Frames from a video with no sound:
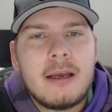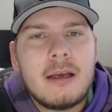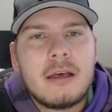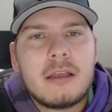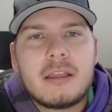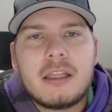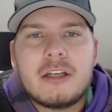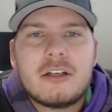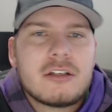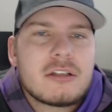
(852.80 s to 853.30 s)

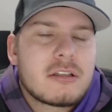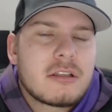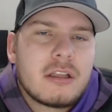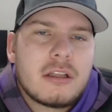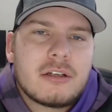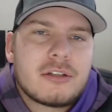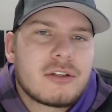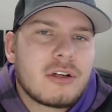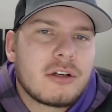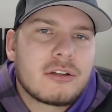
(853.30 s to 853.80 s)
They just they
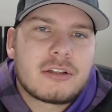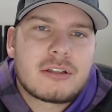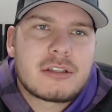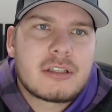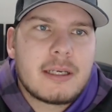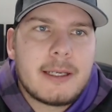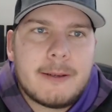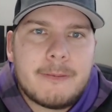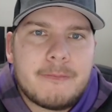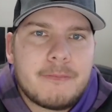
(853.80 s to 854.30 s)
just aren't the
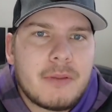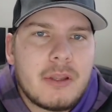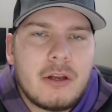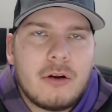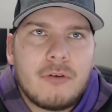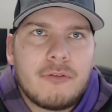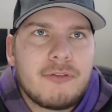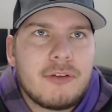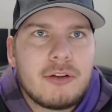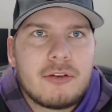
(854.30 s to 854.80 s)
same. They
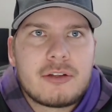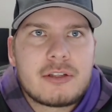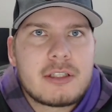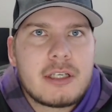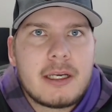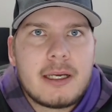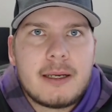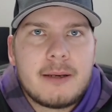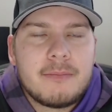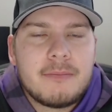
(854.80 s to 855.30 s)
don't feel the
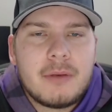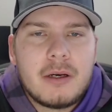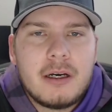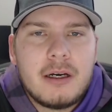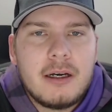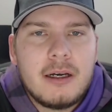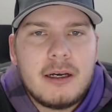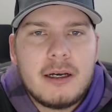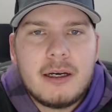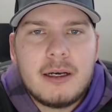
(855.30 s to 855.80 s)
same.
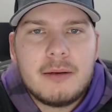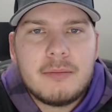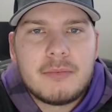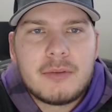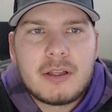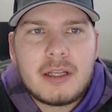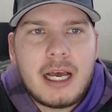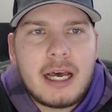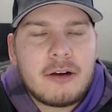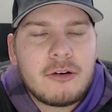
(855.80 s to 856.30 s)
Um,
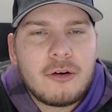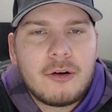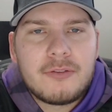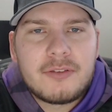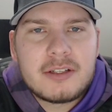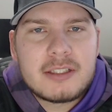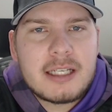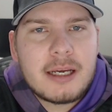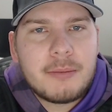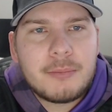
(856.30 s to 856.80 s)
the, I don't know if
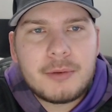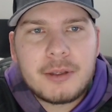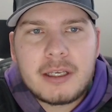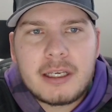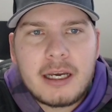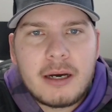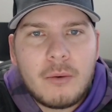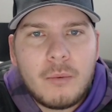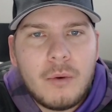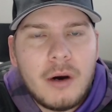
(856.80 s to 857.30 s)
the template
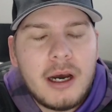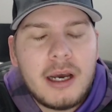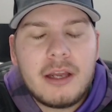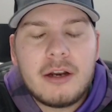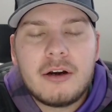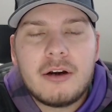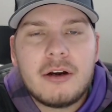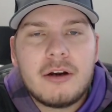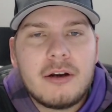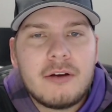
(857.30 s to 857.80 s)
got
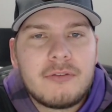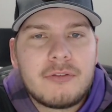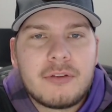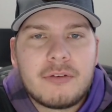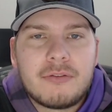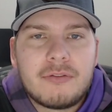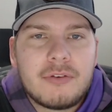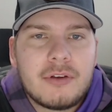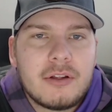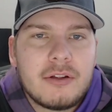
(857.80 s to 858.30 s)
wider, if the
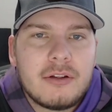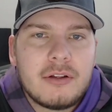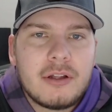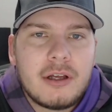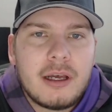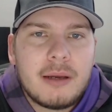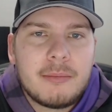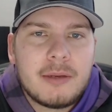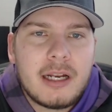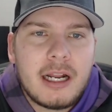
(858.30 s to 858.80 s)
fill.
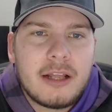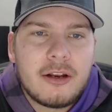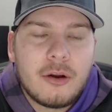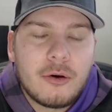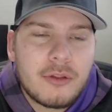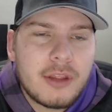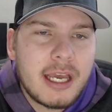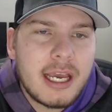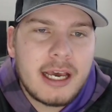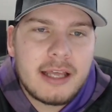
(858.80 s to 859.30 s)
I mean, I know
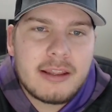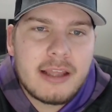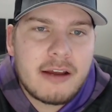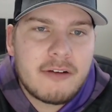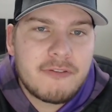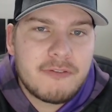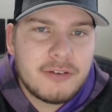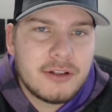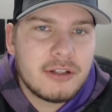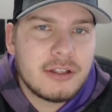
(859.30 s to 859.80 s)
they had that
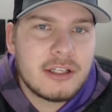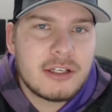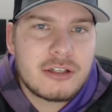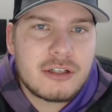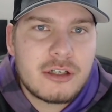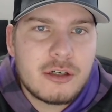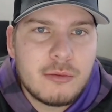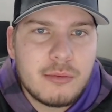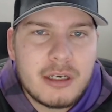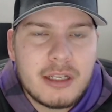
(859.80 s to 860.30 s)
fill
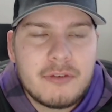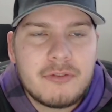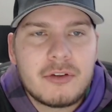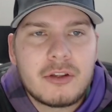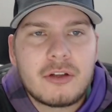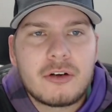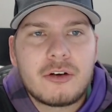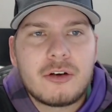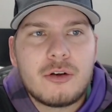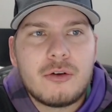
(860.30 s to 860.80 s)
issue, but even
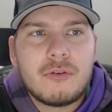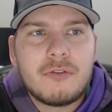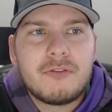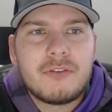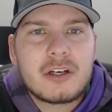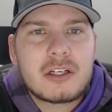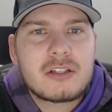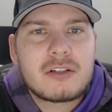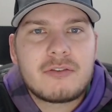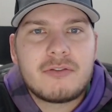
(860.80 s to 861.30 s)
their new
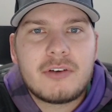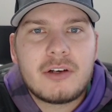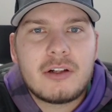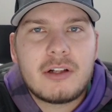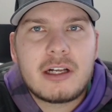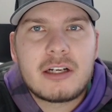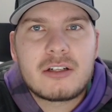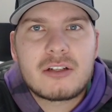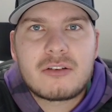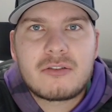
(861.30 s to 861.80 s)
fixed fill,
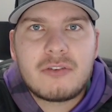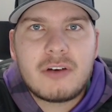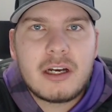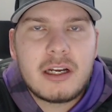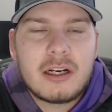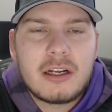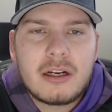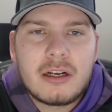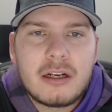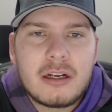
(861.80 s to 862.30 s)
I just
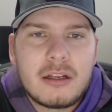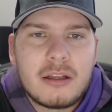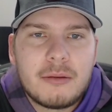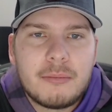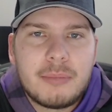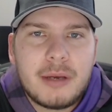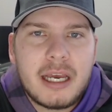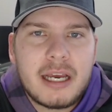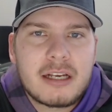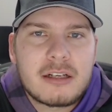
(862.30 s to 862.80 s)
find it the
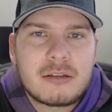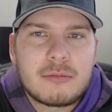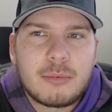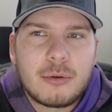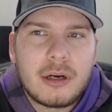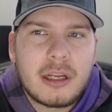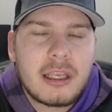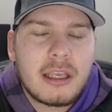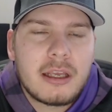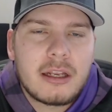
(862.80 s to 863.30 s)
bags
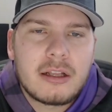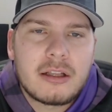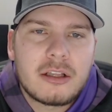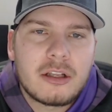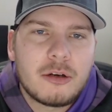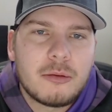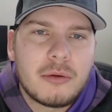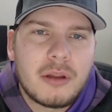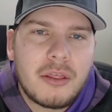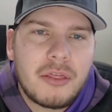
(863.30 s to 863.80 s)
break in a
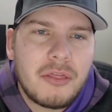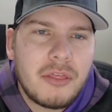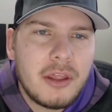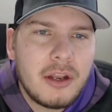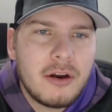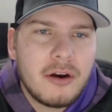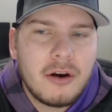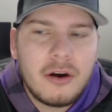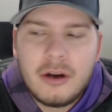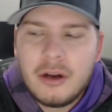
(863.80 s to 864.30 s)
little bit
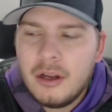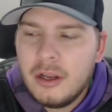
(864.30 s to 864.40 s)
thinner